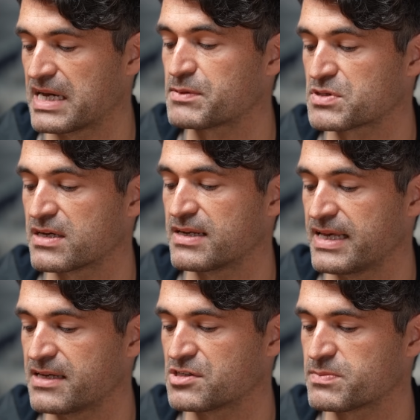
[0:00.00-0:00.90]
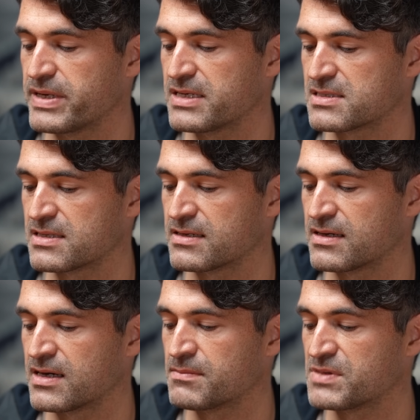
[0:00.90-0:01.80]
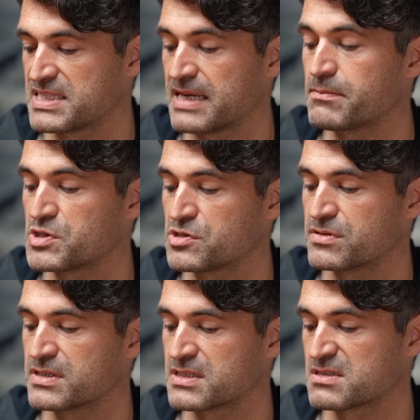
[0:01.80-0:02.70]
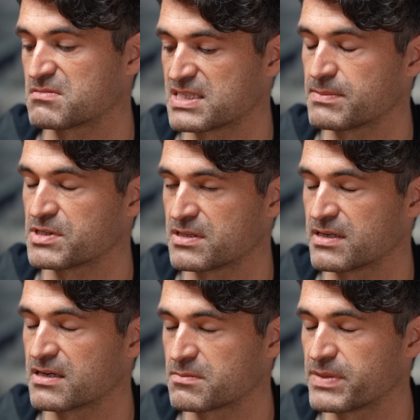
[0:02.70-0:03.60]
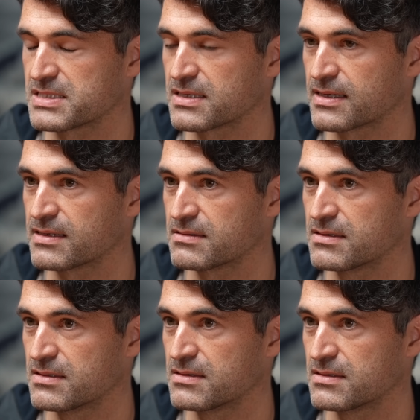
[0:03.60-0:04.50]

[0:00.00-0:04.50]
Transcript: The habitable zone here just means that um, the temperature is similar to the Earth, basically. Wow.